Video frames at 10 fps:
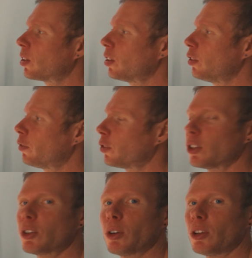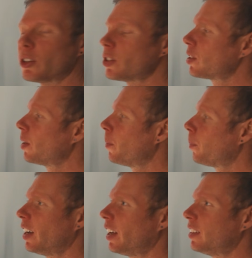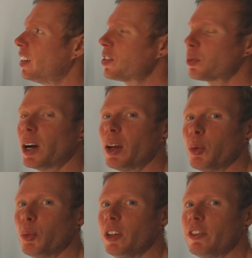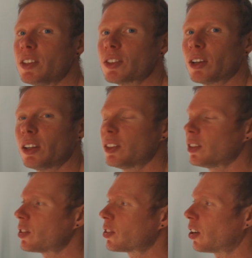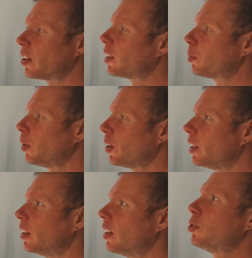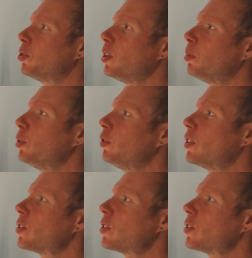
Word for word: on for the colors. And that's why we've installed the StarNet plugin. To remove the